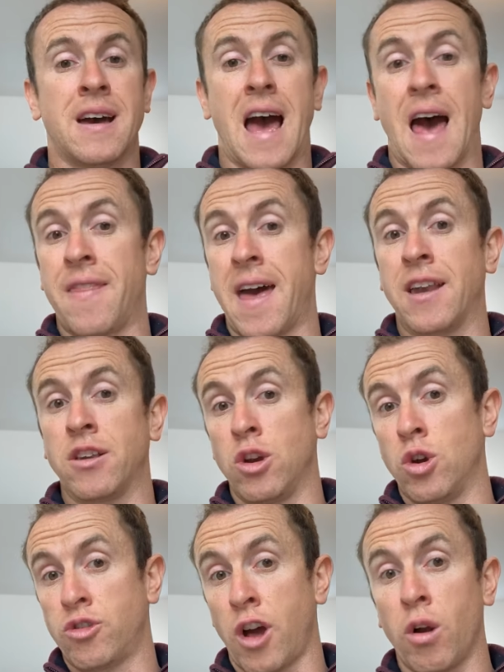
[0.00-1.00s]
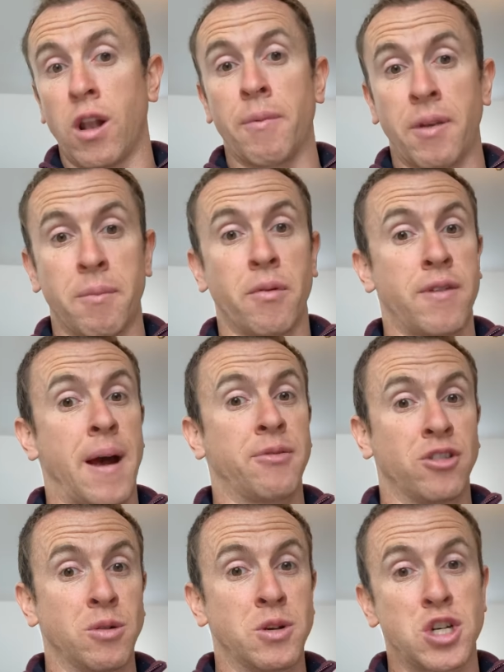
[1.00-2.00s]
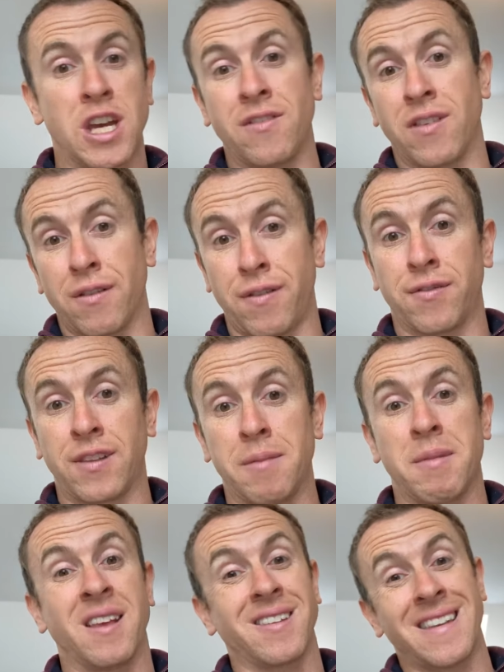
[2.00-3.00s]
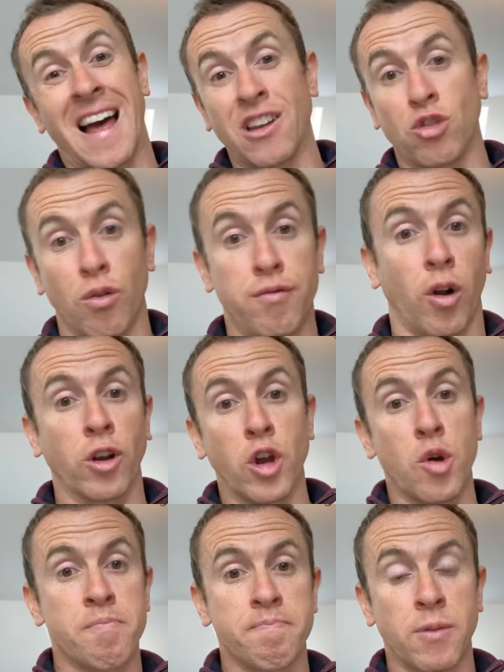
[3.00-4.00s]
and then you total up the number of reps that you achieve in the 15 minutes, and that is your volume.